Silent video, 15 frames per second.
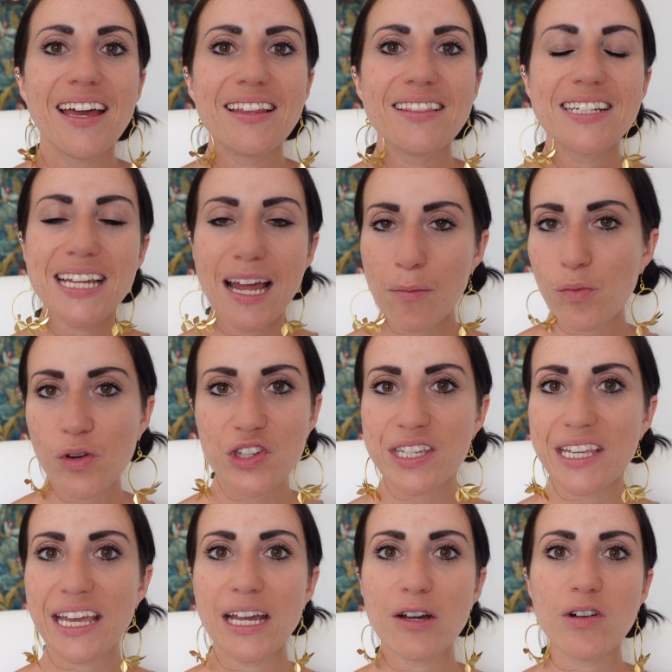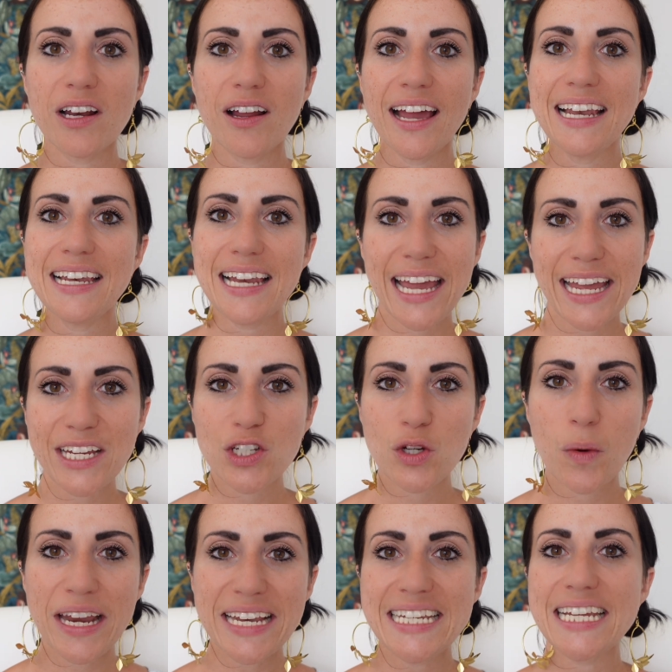the temperatures here are like late
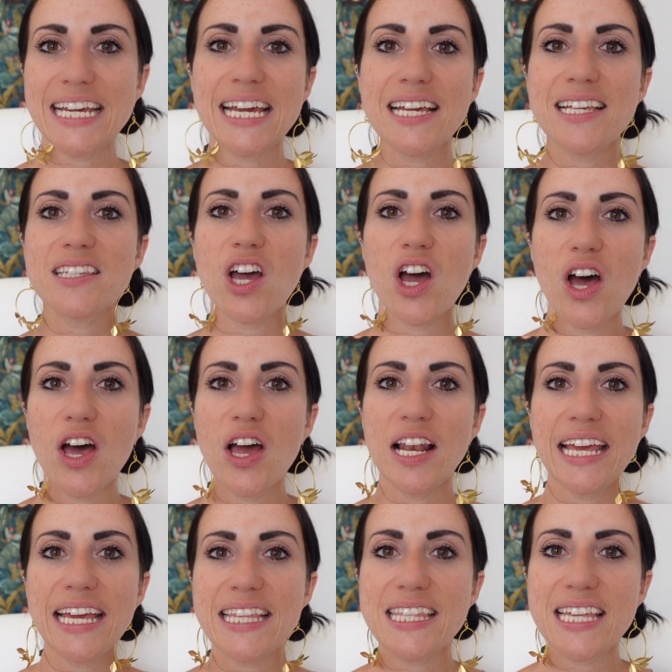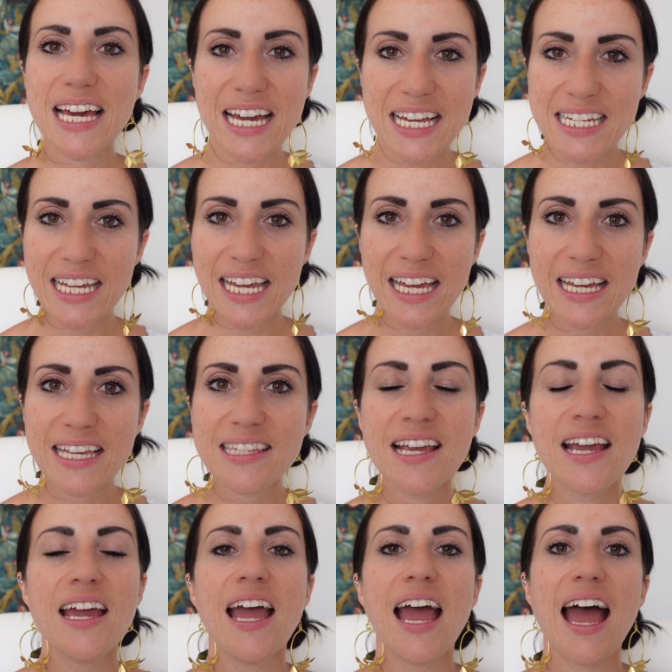20s, early 30s,
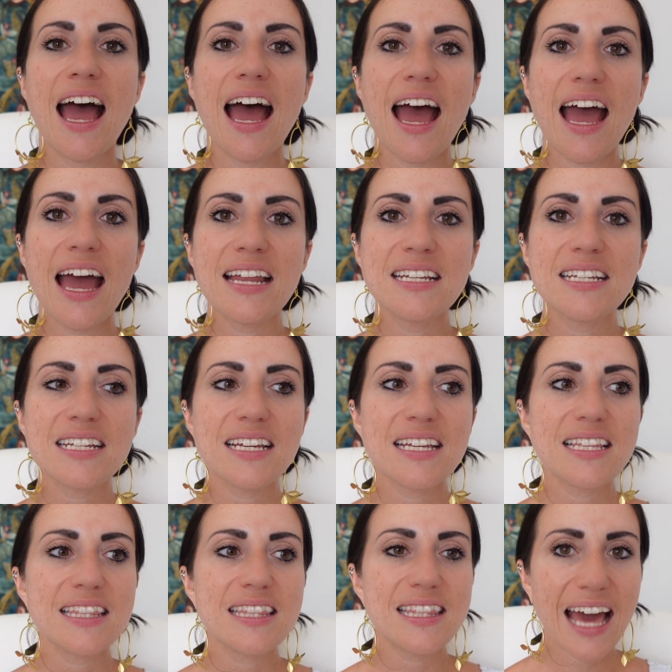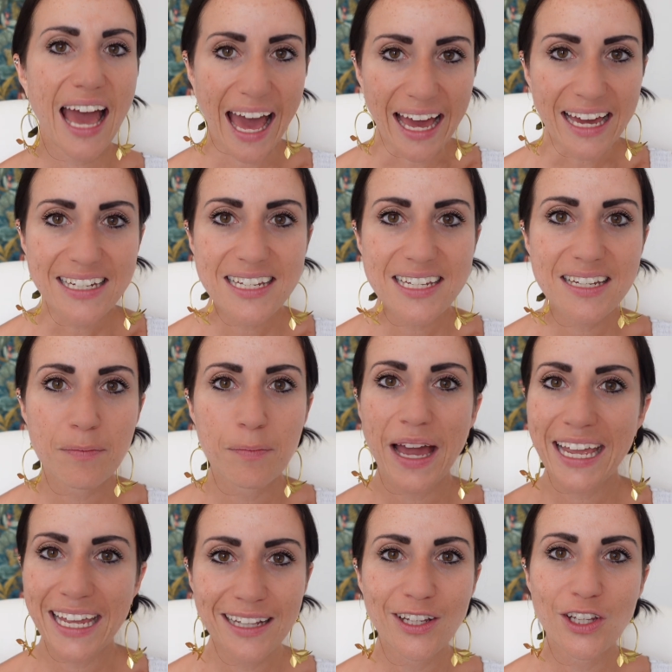and that
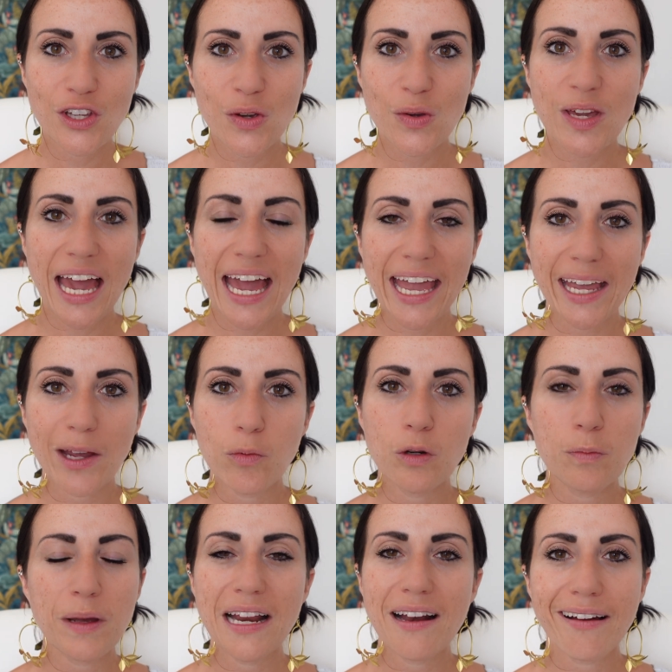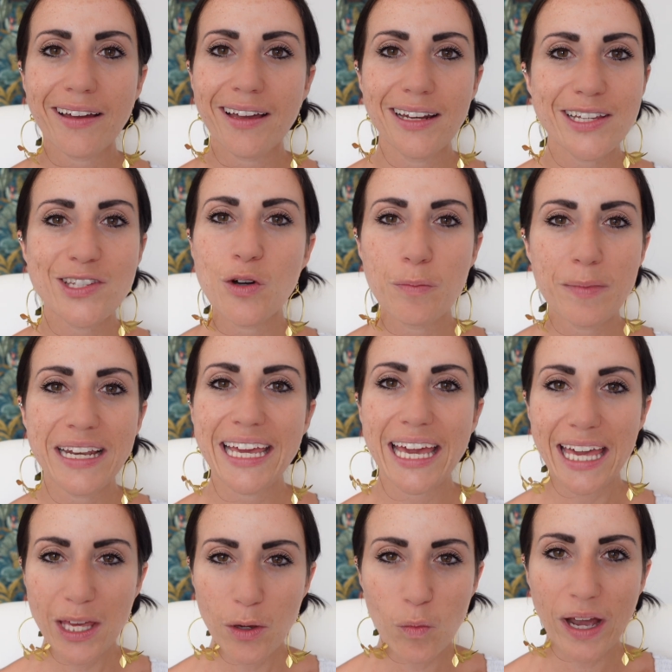back in the UK would be like a little mini
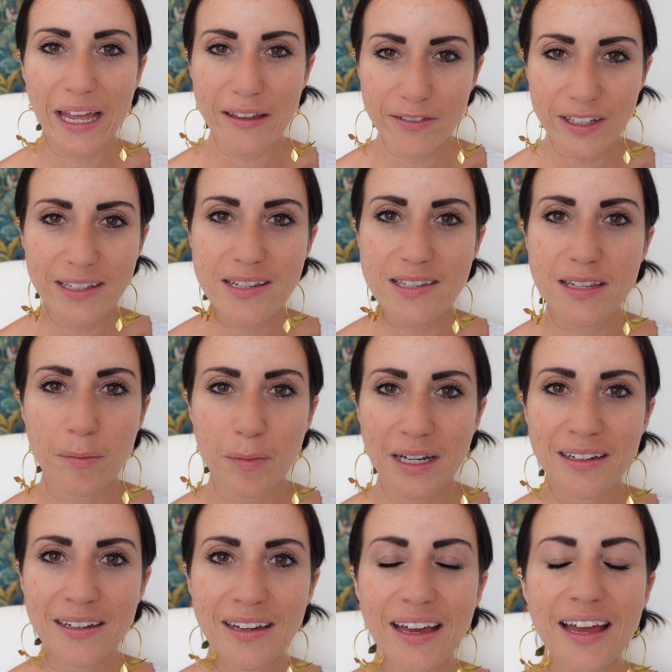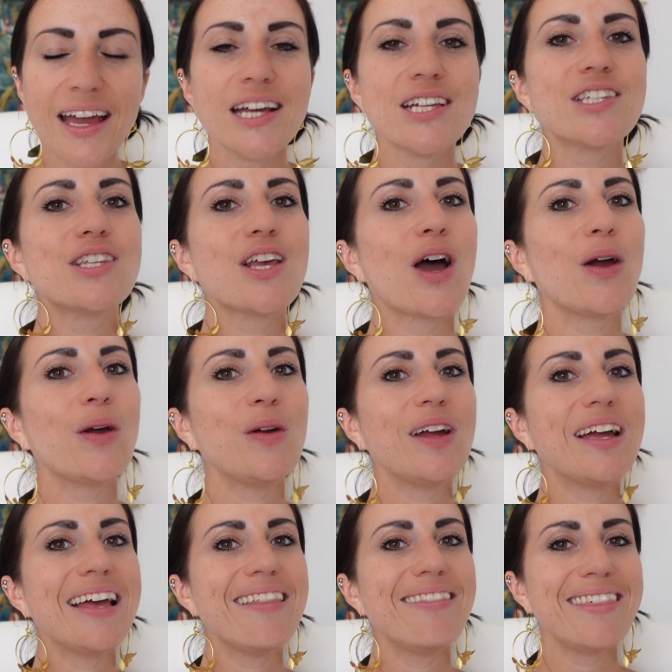heat wave in the summer.
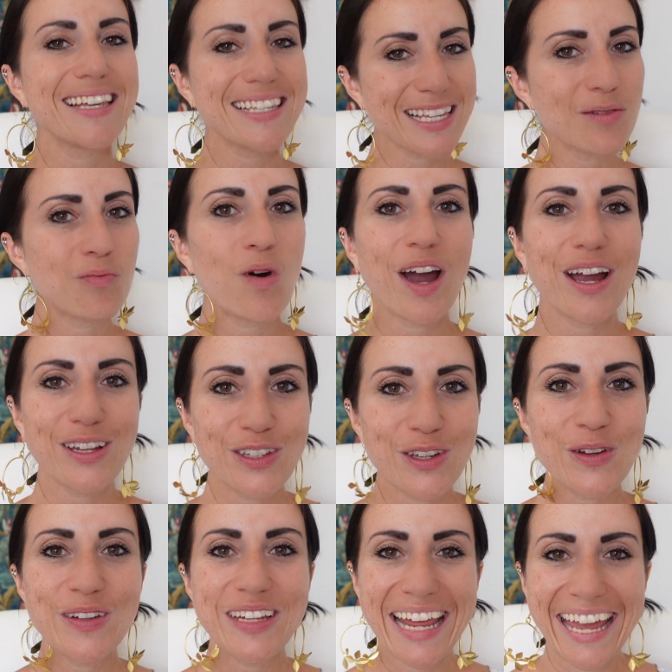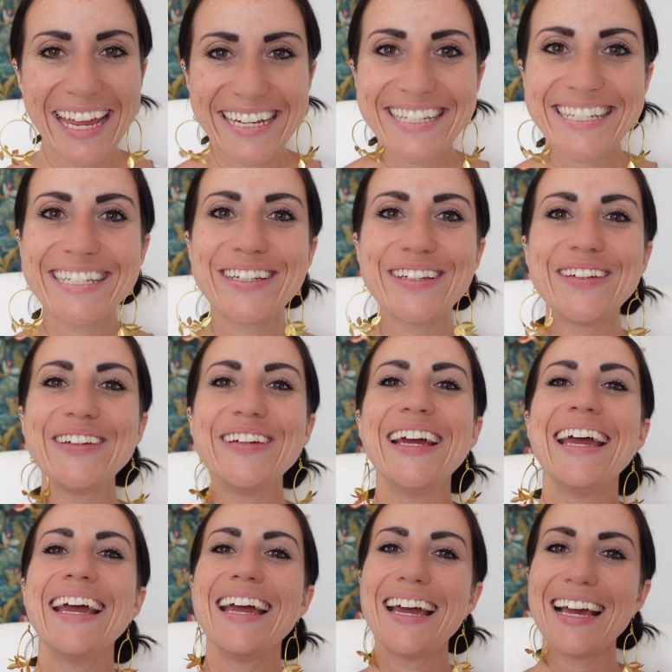So this is why you need to
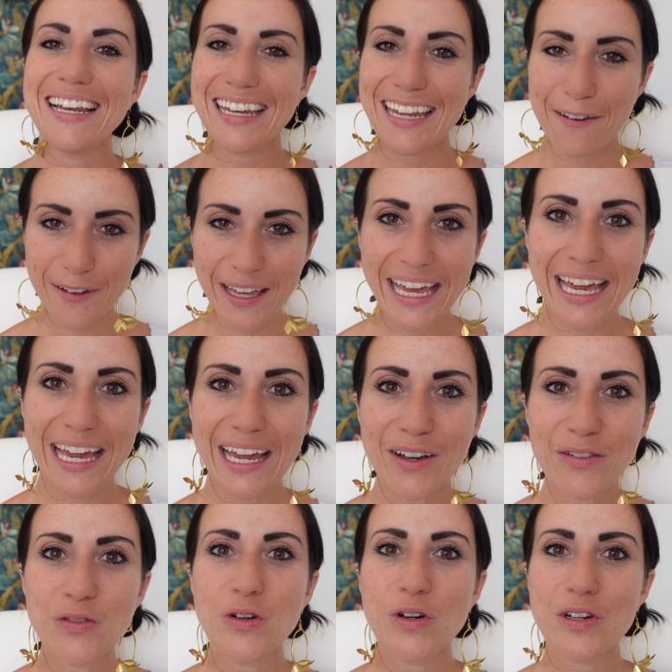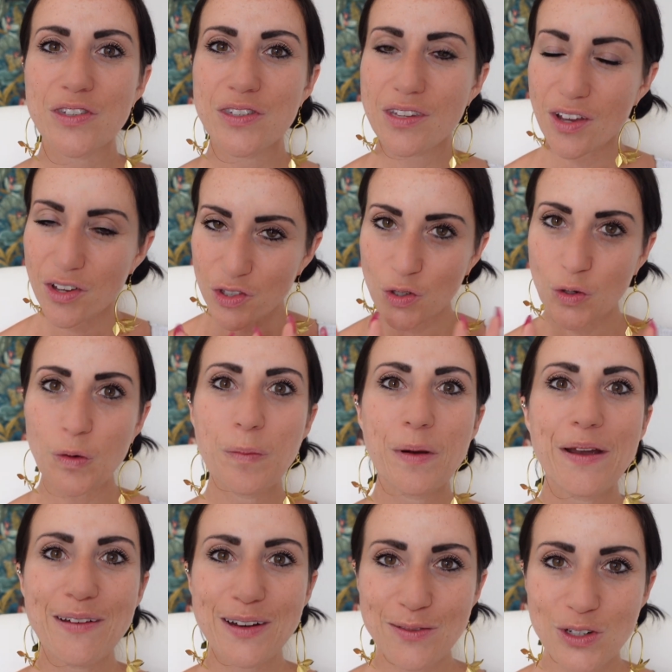live here for a short
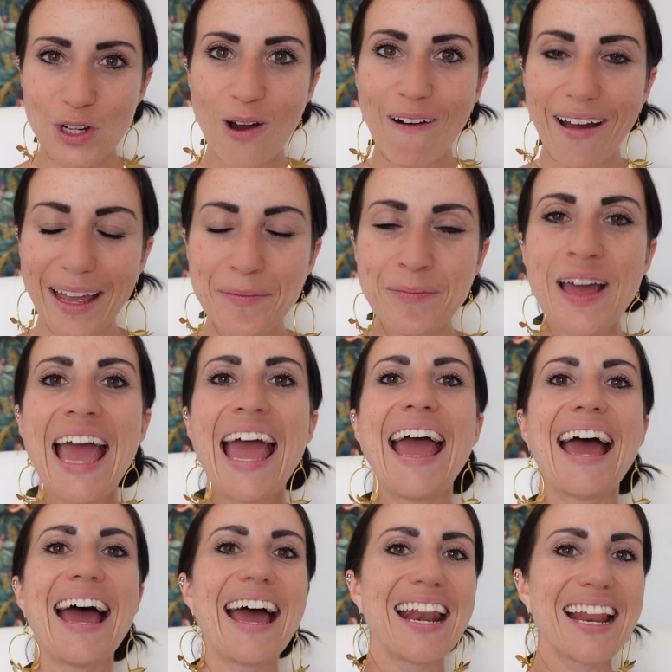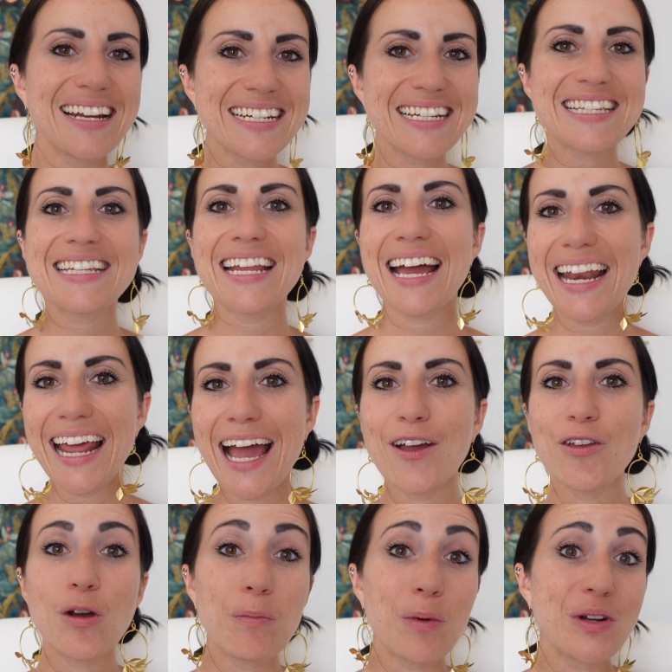period of time and understand how
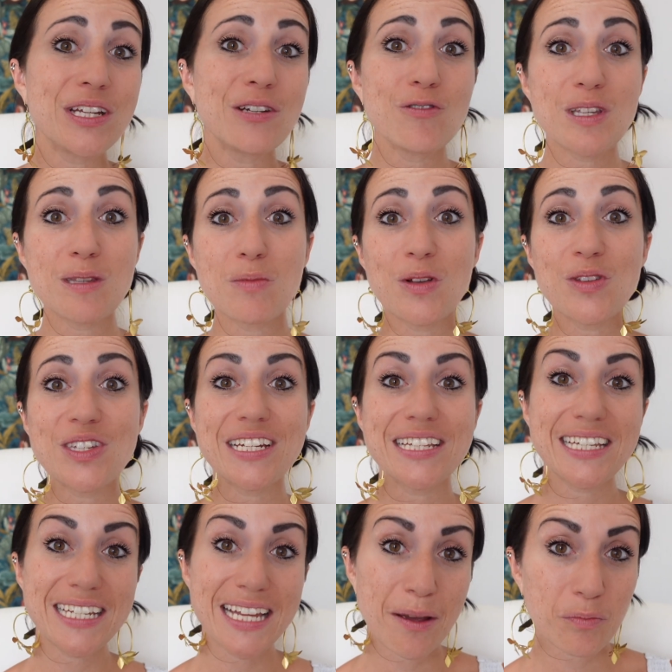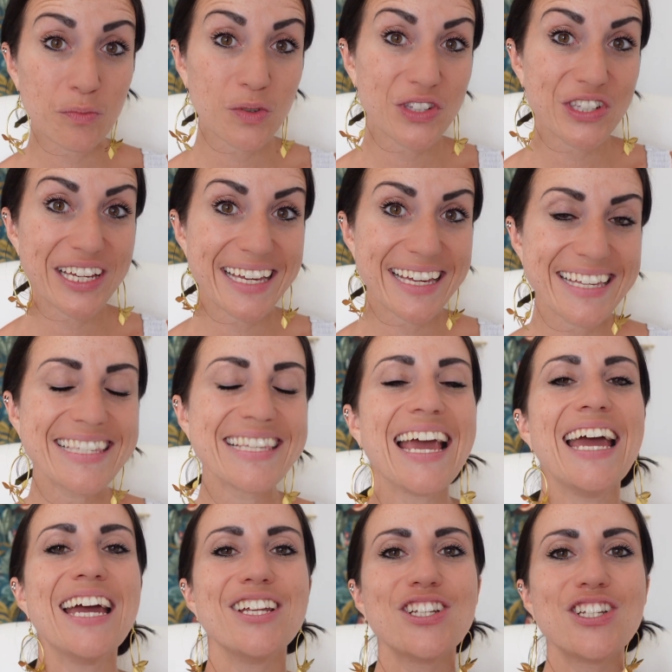your body responds to the temperatures
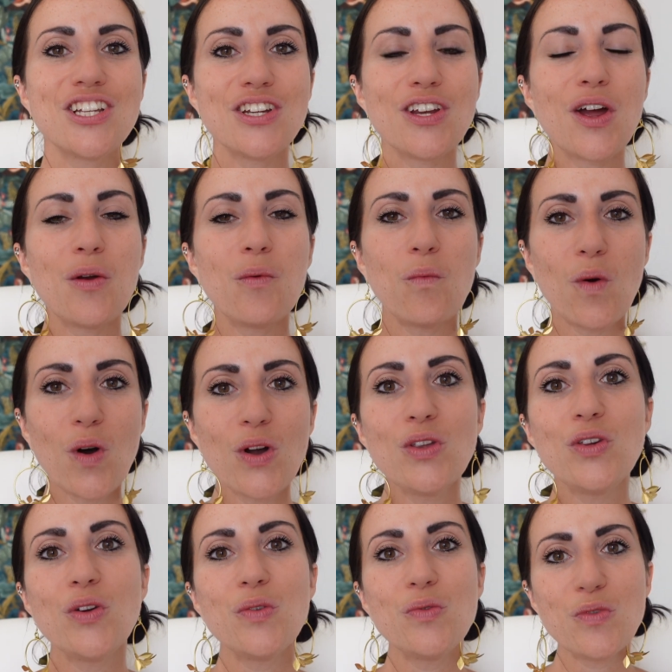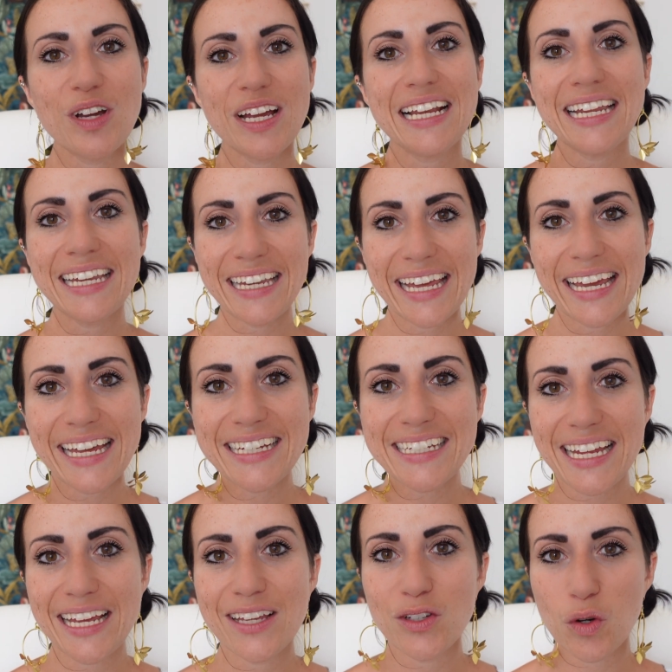to know what you really need
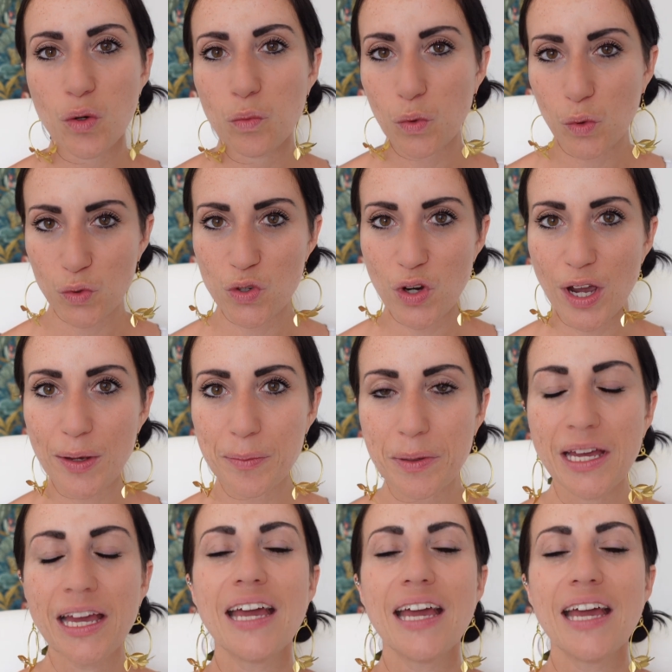in your wardrobe.